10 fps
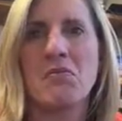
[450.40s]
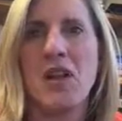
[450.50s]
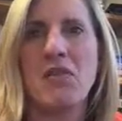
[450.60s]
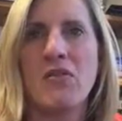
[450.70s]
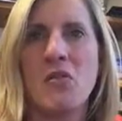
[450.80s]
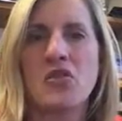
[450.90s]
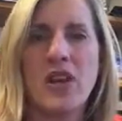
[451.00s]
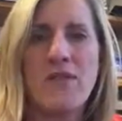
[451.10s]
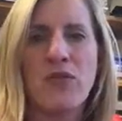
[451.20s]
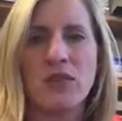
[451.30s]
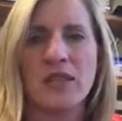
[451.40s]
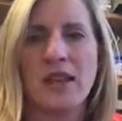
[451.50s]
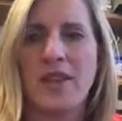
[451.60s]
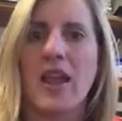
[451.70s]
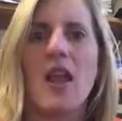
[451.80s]
I don't know, shameful to
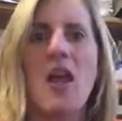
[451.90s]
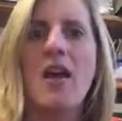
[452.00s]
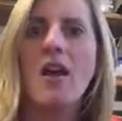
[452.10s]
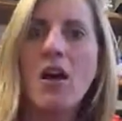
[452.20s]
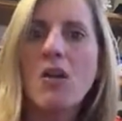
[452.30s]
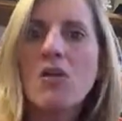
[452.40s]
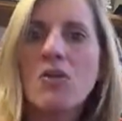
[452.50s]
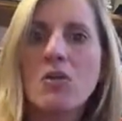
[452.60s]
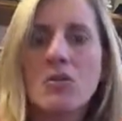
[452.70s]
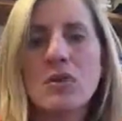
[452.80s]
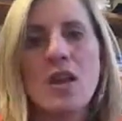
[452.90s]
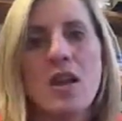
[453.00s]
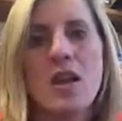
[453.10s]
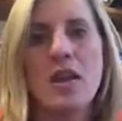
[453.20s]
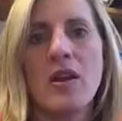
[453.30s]
say like, oh,
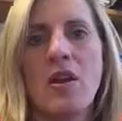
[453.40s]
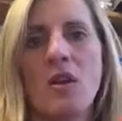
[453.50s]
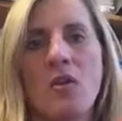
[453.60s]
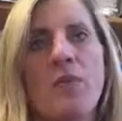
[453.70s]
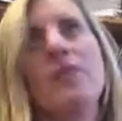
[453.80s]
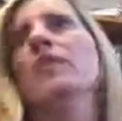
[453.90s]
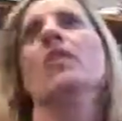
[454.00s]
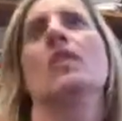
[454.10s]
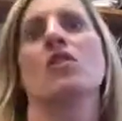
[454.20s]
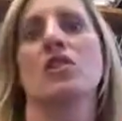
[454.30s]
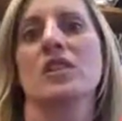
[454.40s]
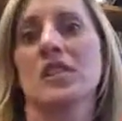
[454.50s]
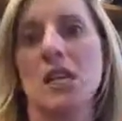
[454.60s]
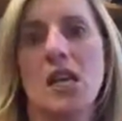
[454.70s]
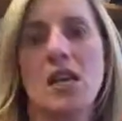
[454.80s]

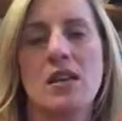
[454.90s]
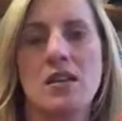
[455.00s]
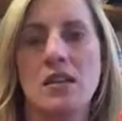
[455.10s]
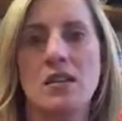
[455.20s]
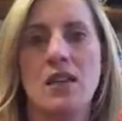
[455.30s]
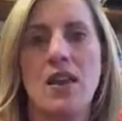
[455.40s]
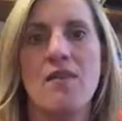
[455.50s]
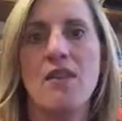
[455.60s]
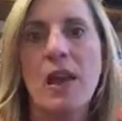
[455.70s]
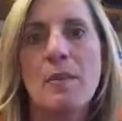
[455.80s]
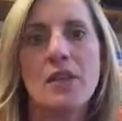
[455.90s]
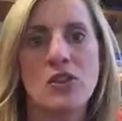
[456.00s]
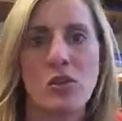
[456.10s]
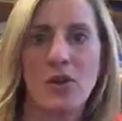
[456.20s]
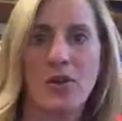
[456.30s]
Christine didn't invite me
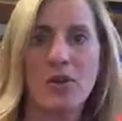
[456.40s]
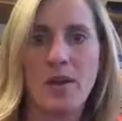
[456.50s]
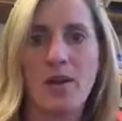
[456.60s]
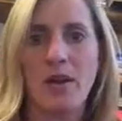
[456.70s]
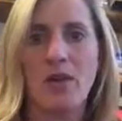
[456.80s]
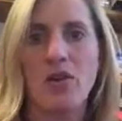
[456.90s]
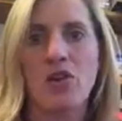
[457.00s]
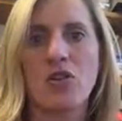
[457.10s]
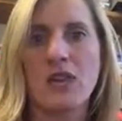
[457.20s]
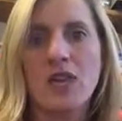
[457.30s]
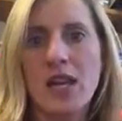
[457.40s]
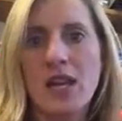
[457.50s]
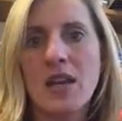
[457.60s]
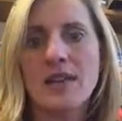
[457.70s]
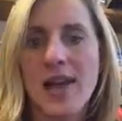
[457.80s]
to her birthday party, or
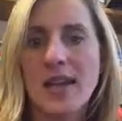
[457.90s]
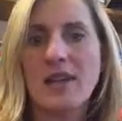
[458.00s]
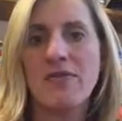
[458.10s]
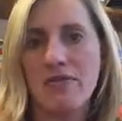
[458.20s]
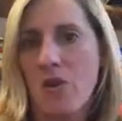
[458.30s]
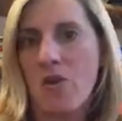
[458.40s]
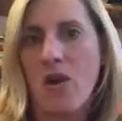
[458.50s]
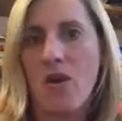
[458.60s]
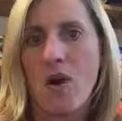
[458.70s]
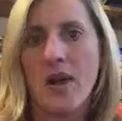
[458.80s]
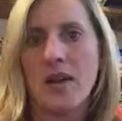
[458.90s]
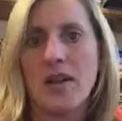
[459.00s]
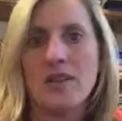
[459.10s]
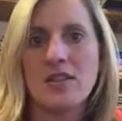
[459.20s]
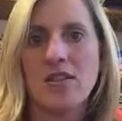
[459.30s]
Christine tagged a photo on
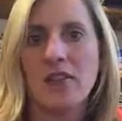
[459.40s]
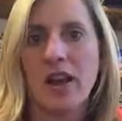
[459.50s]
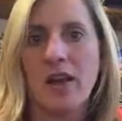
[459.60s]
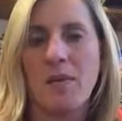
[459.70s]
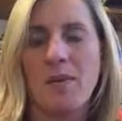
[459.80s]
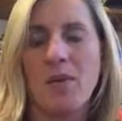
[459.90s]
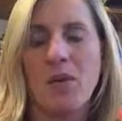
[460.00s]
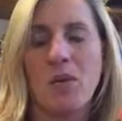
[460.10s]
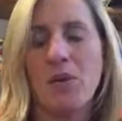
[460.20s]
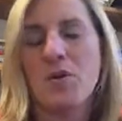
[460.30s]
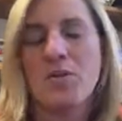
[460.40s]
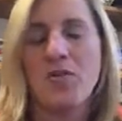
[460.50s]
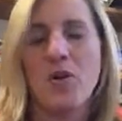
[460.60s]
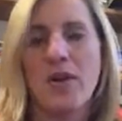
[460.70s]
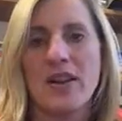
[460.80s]
Instagram or put up a
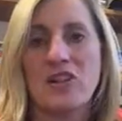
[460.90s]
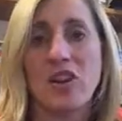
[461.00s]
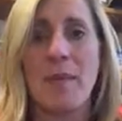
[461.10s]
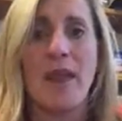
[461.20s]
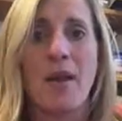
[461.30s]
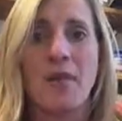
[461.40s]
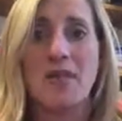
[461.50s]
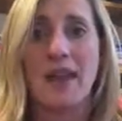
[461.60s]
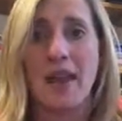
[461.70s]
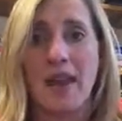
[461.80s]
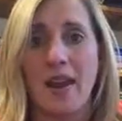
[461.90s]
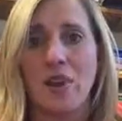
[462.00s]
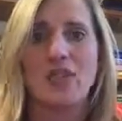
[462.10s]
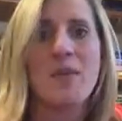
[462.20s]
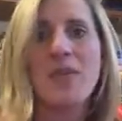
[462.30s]
photo on Instagram and I wasn't in it,
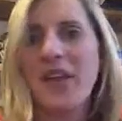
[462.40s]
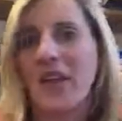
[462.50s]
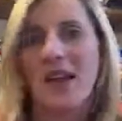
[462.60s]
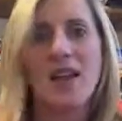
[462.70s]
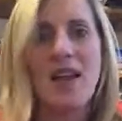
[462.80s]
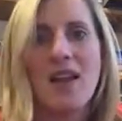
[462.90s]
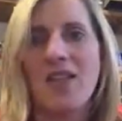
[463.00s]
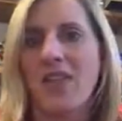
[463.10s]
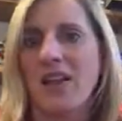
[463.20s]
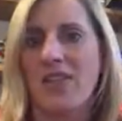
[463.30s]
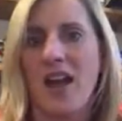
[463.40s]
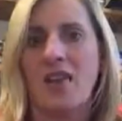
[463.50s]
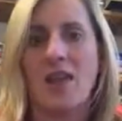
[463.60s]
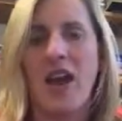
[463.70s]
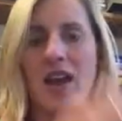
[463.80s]
or something like
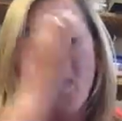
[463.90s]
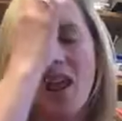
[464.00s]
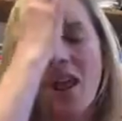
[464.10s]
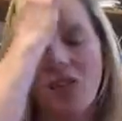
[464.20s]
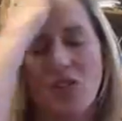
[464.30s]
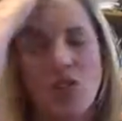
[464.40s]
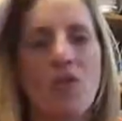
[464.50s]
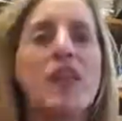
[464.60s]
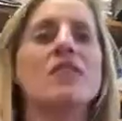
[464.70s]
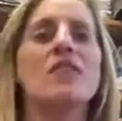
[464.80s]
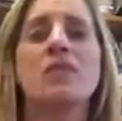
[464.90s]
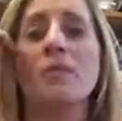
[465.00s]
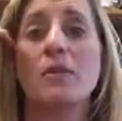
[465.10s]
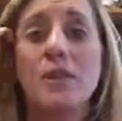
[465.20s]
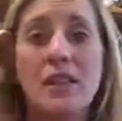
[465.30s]
that, right? And so that stuff can
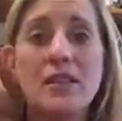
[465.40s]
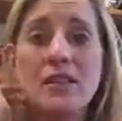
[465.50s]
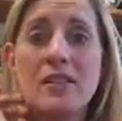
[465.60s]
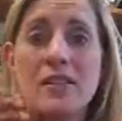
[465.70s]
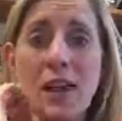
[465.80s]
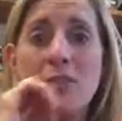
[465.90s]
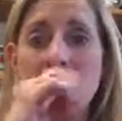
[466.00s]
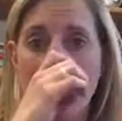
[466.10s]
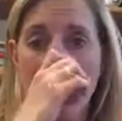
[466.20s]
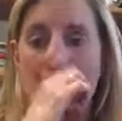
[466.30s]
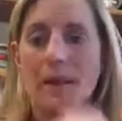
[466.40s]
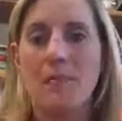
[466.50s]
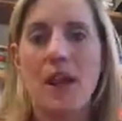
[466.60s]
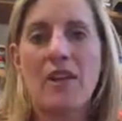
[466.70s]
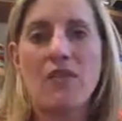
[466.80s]
be really damaging
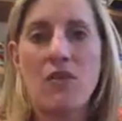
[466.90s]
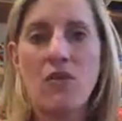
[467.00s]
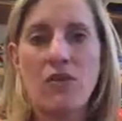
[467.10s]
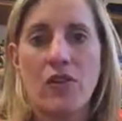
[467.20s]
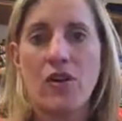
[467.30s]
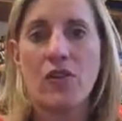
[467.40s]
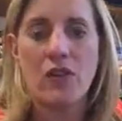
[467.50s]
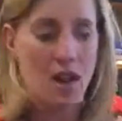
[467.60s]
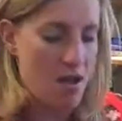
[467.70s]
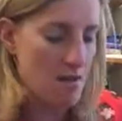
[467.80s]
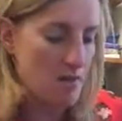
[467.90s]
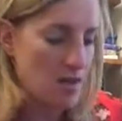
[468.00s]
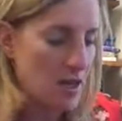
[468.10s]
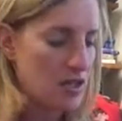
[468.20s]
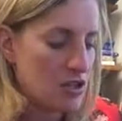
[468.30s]
and painful for
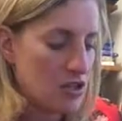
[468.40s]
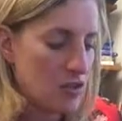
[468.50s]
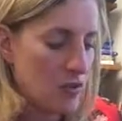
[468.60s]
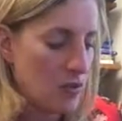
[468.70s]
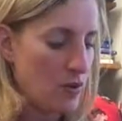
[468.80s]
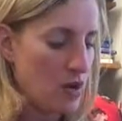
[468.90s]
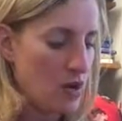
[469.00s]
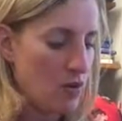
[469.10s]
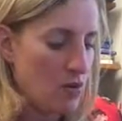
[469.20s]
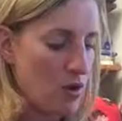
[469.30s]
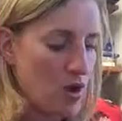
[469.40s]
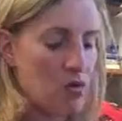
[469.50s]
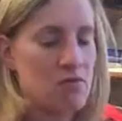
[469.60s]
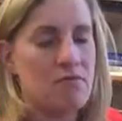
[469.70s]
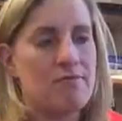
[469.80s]
kids too,
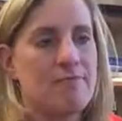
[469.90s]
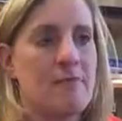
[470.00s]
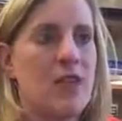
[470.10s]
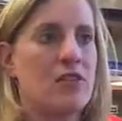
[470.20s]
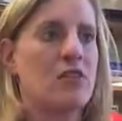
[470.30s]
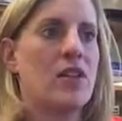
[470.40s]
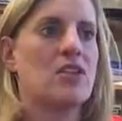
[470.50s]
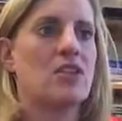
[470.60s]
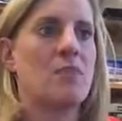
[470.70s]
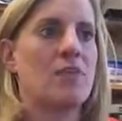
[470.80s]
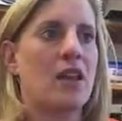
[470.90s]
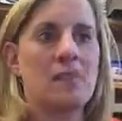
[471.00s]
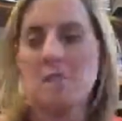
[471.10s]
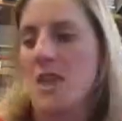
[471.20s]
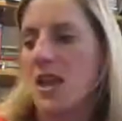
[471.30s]
and so that's
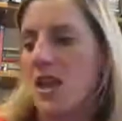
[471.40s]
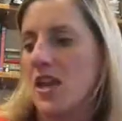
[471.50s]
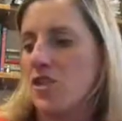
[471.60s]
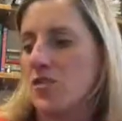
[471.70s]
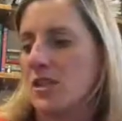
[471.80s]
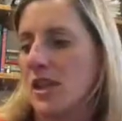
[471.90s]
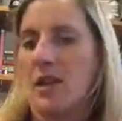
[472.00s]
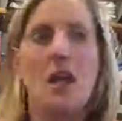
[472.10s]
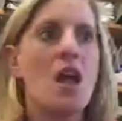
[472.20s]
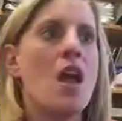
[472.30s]
something interesting.